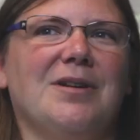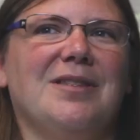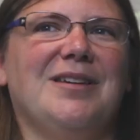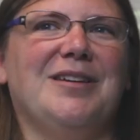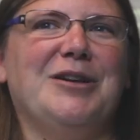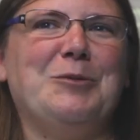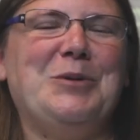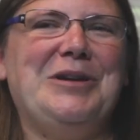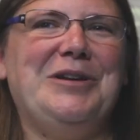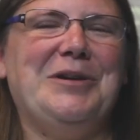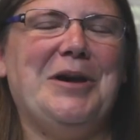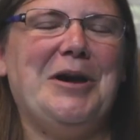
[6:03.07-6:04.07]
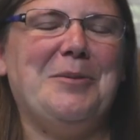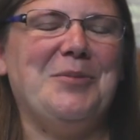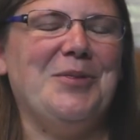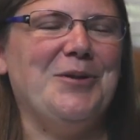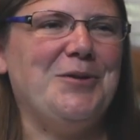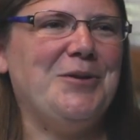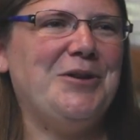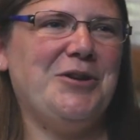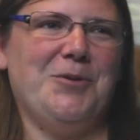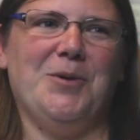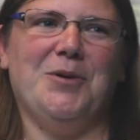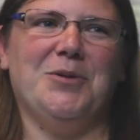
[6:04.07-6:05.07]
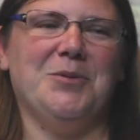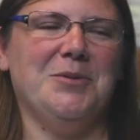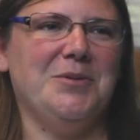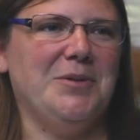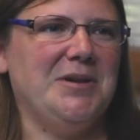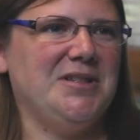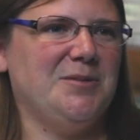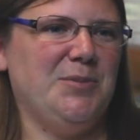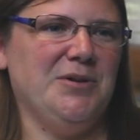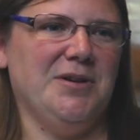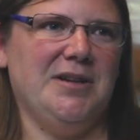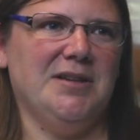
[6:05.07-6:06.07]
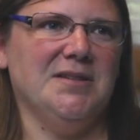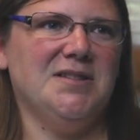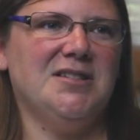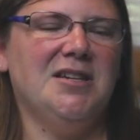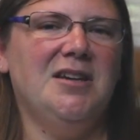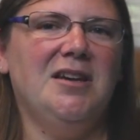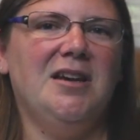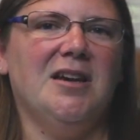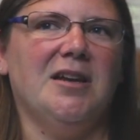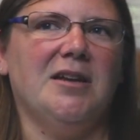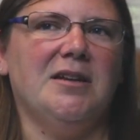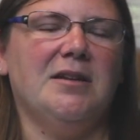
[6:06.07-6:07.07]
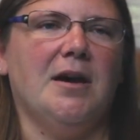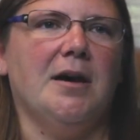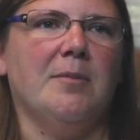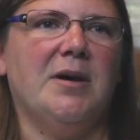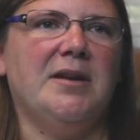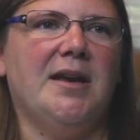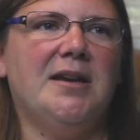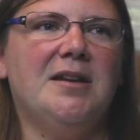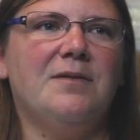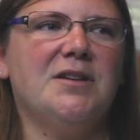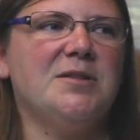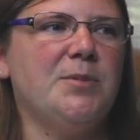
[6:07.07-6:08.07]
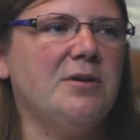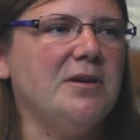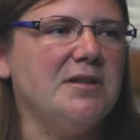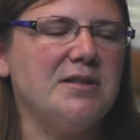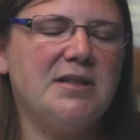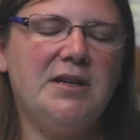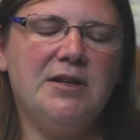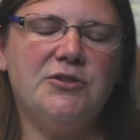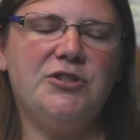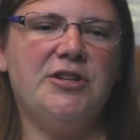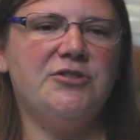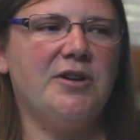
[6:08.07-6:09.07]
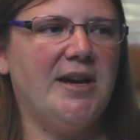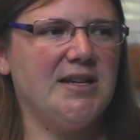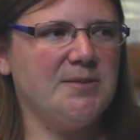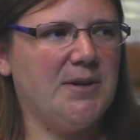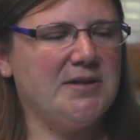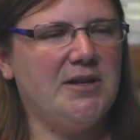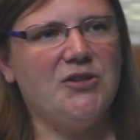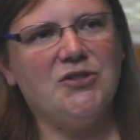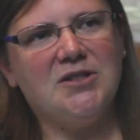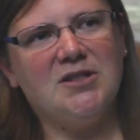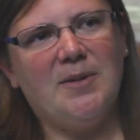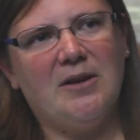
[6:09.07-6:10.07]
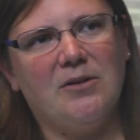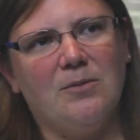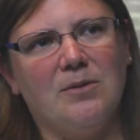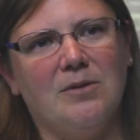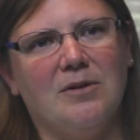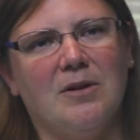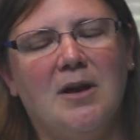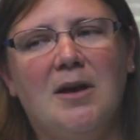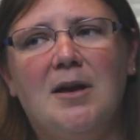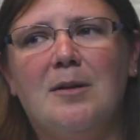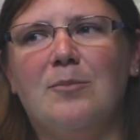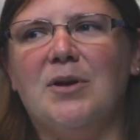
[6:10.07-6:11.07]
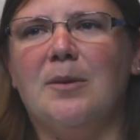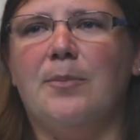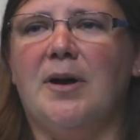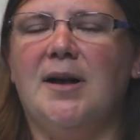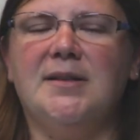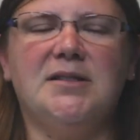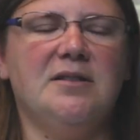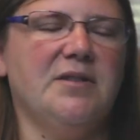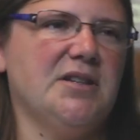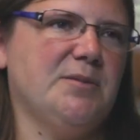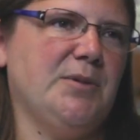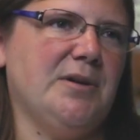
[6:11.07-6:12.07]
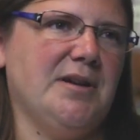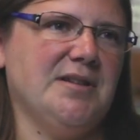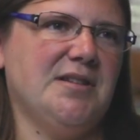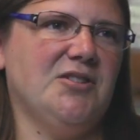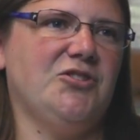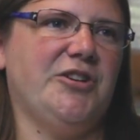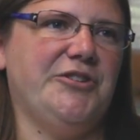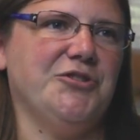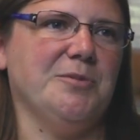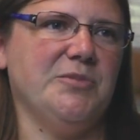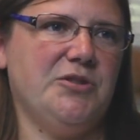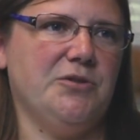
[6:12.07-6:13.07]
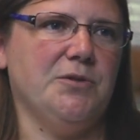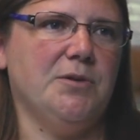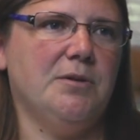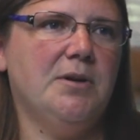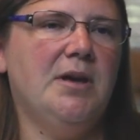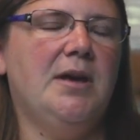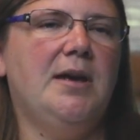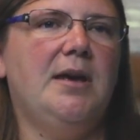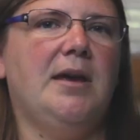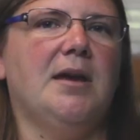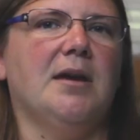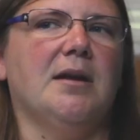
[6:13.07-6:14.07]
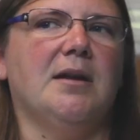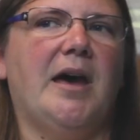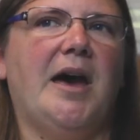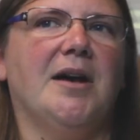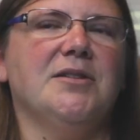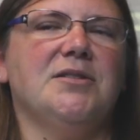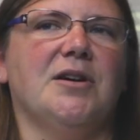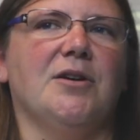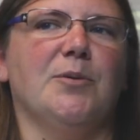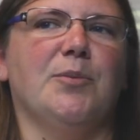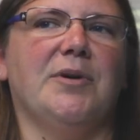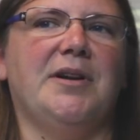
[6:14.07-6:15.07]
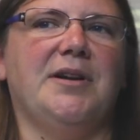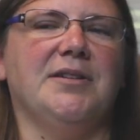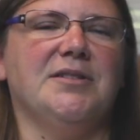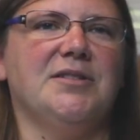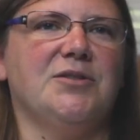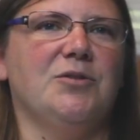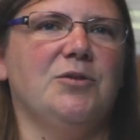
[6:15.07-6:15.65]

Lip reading: that we learn and grow through experience. And a negative experience can change our expectations about the world, but a positive experience can change them too. And as our brains